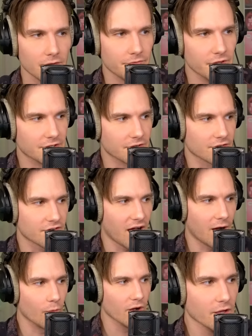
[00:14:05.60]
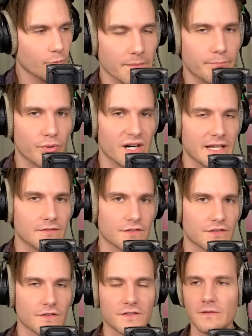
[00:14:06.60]
This is how we break the
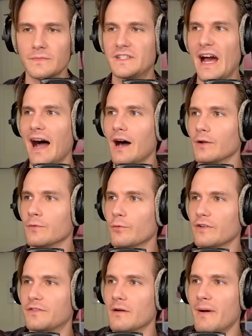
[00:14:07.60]
system down with a